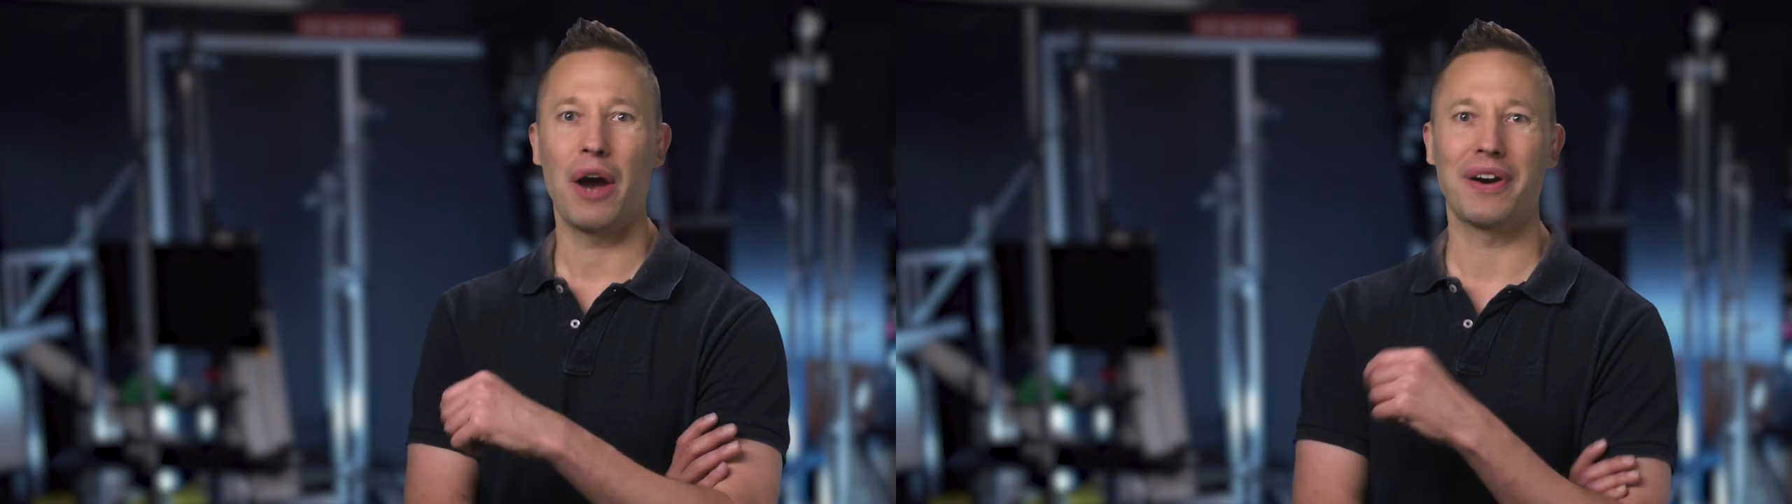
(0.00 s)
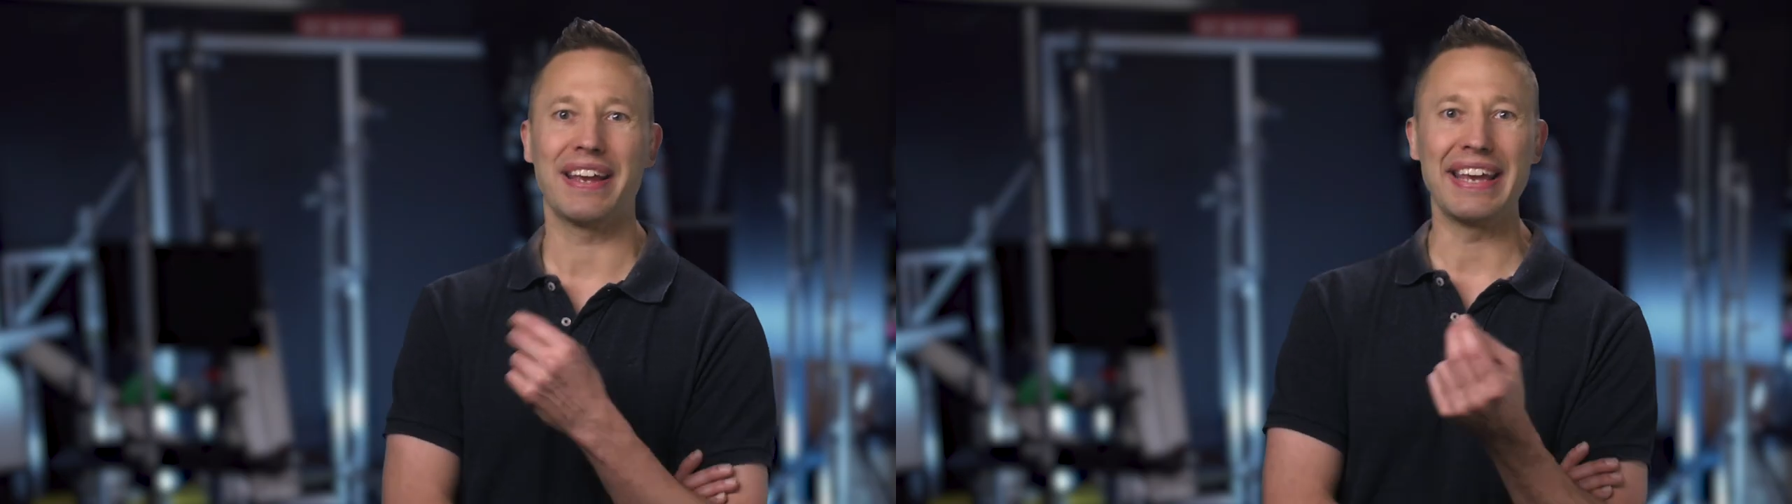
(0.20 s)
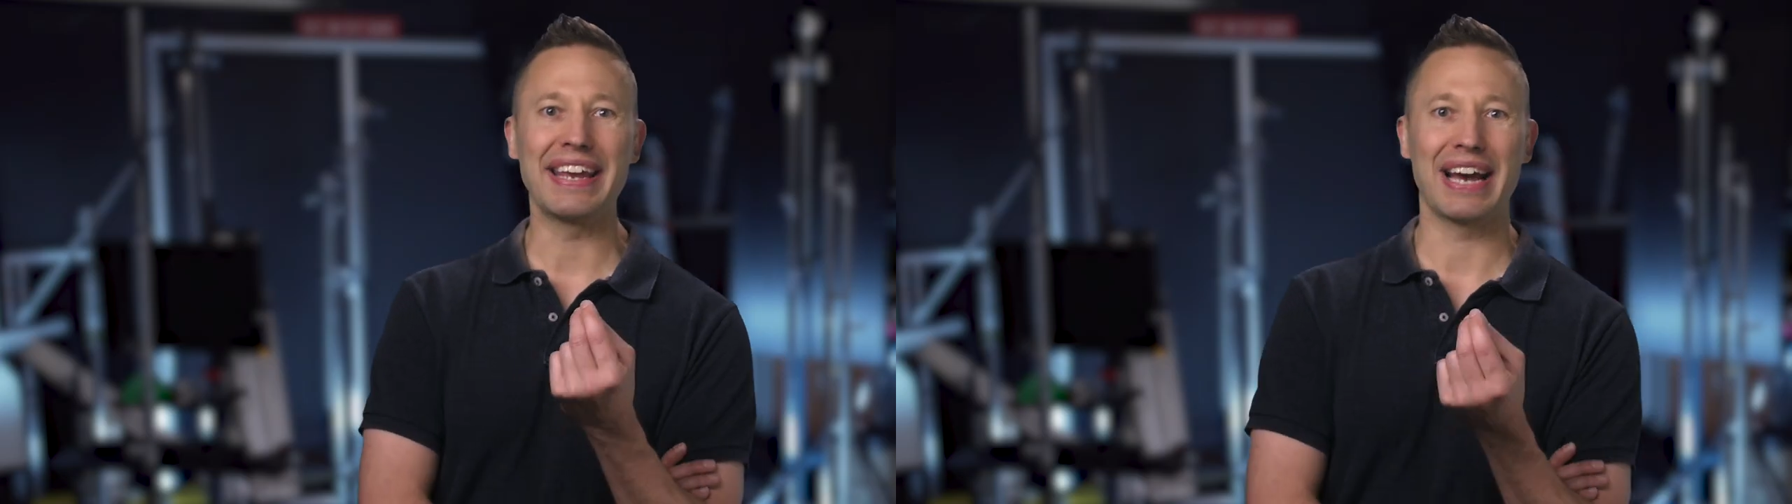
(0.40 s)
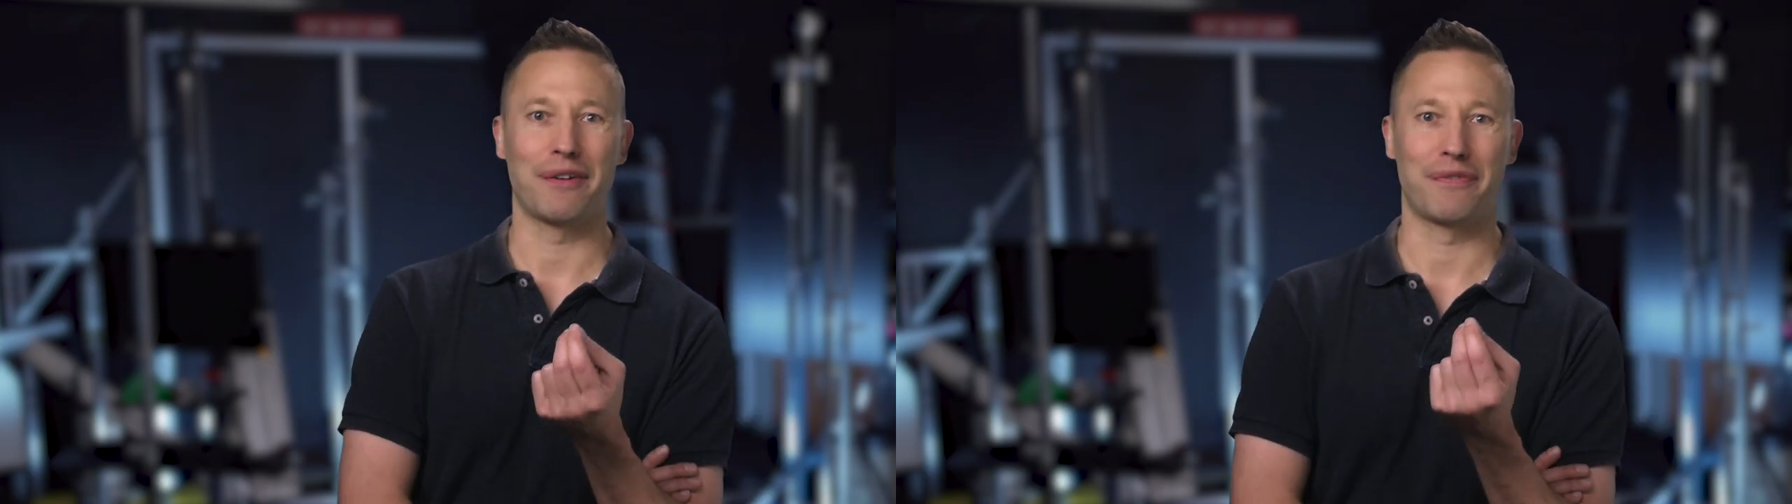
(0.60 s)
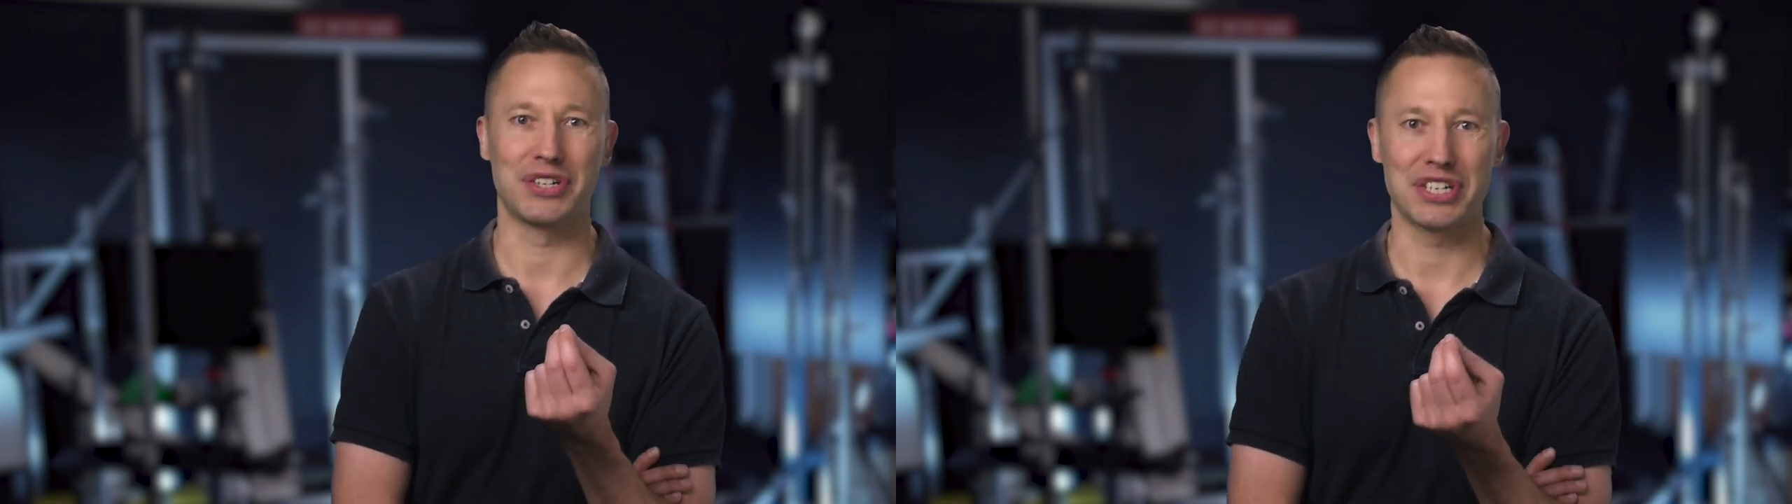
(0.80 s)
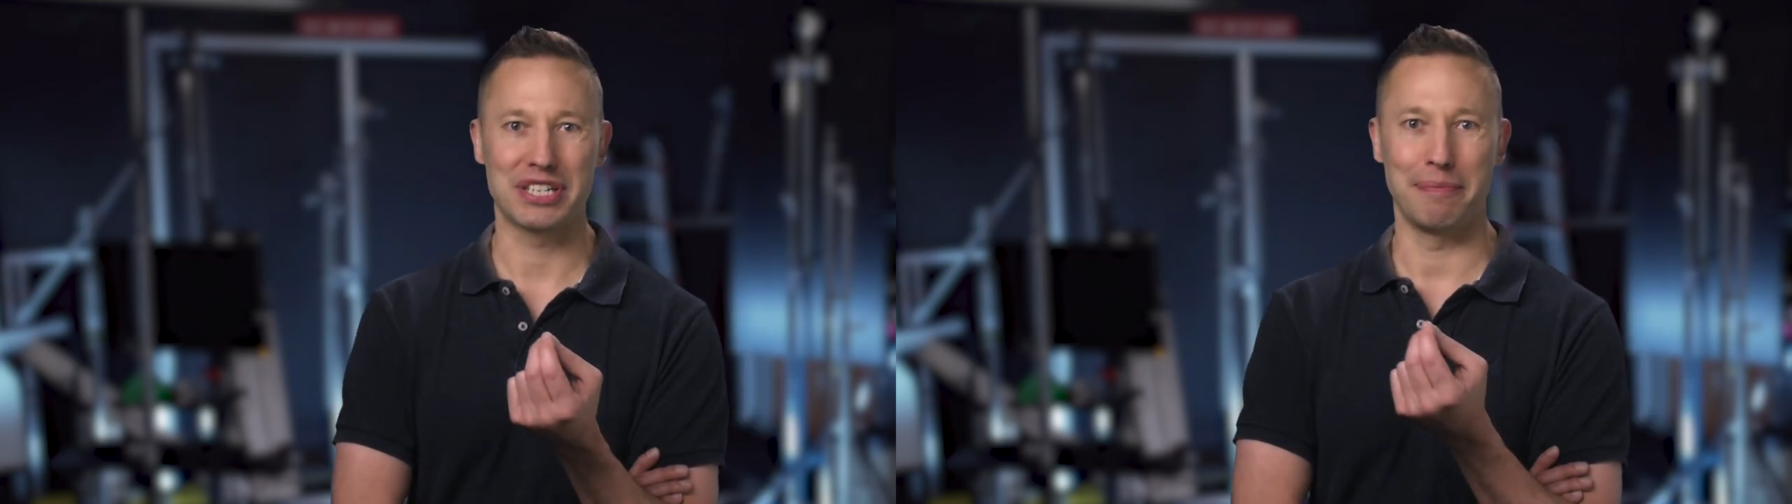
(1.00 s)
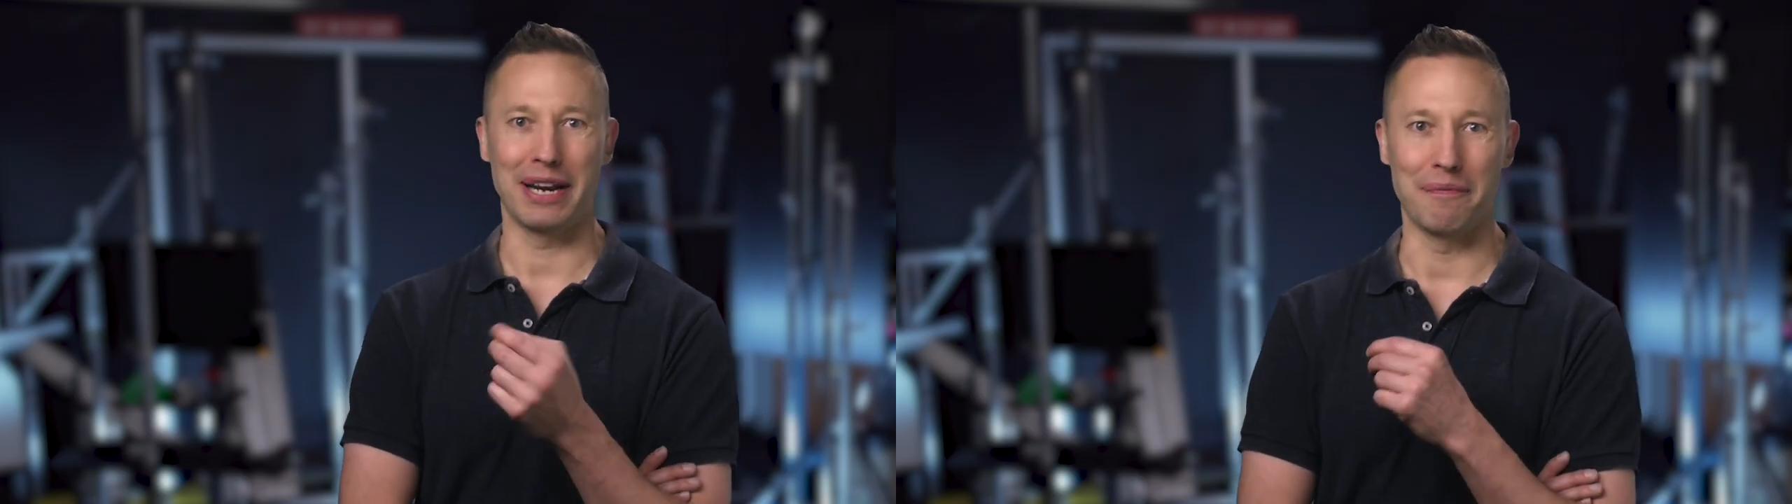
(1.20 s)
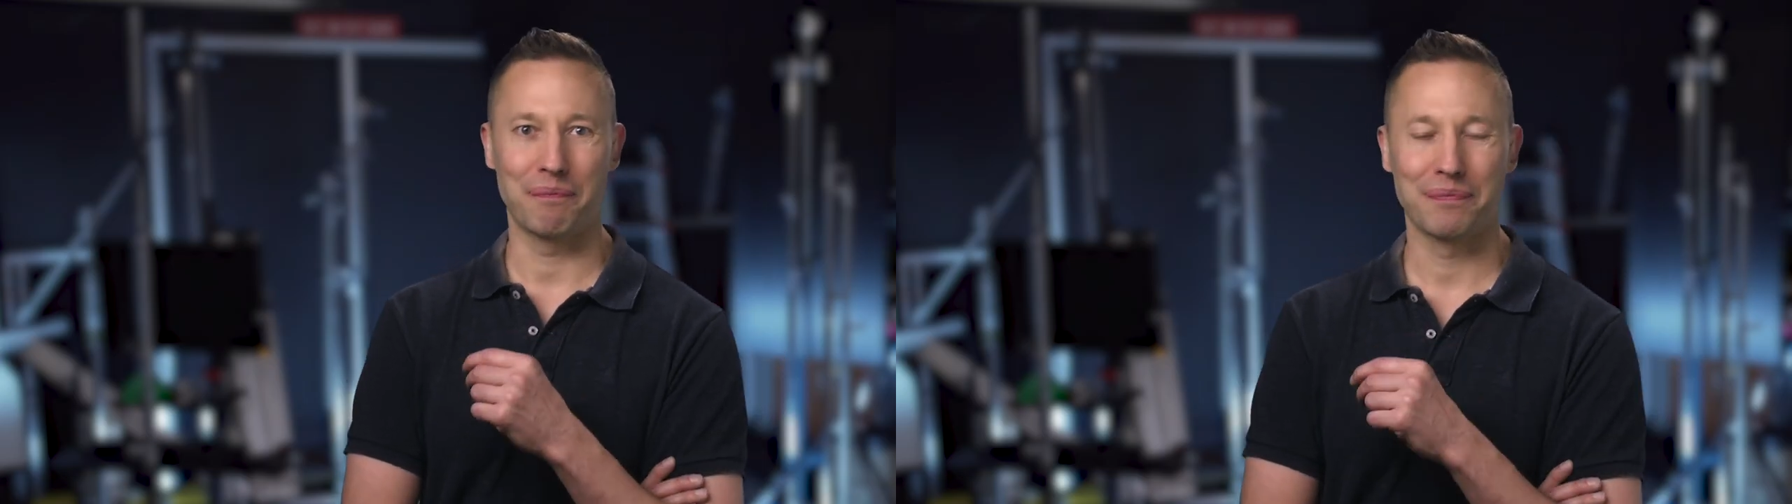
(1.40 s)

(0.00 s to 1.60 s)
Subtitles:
I want to geek out for just a minute.